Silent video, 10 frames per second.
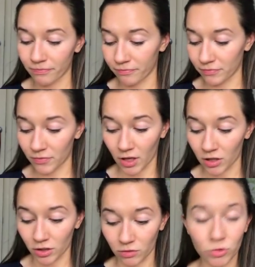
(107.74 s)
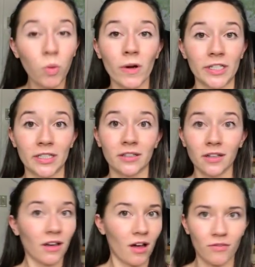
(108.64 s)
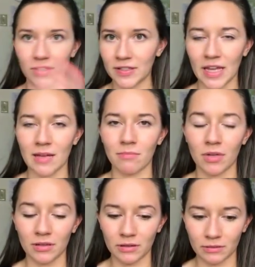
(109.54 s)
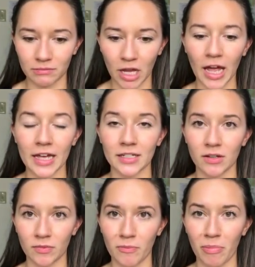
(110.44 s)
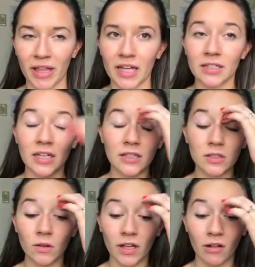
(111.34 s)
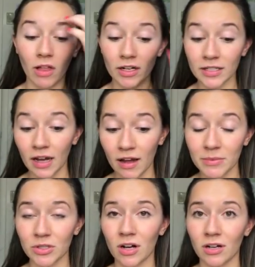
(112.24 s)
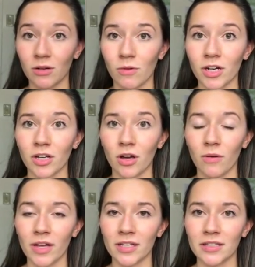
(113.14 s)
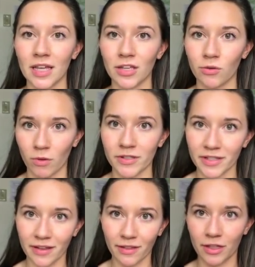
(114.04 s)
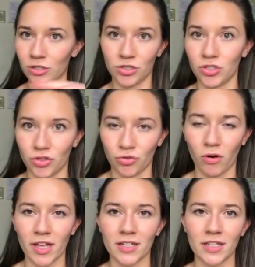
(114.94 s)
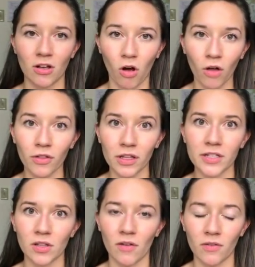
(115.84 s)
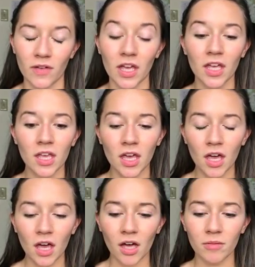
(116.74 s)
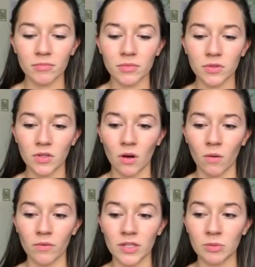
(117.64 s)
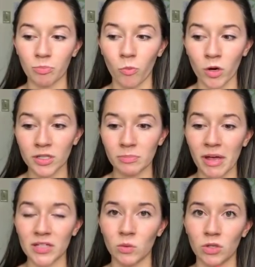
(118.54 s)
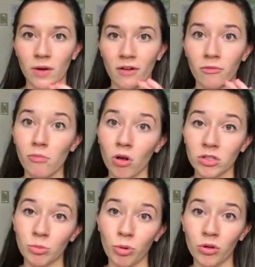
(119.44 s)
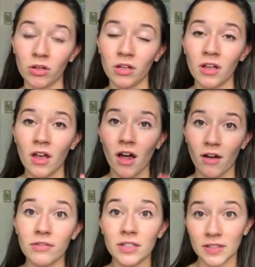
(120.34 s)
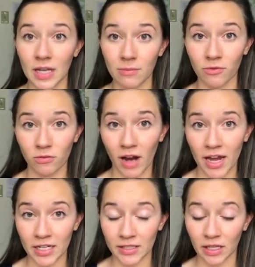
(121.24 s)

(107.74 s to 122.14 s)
20 of the same kind of plant. And so like a lot of times you're not going to want to go and take your one succulent and just destroy it and take all the leaves off of it. So this works best when you have multiple of the same variety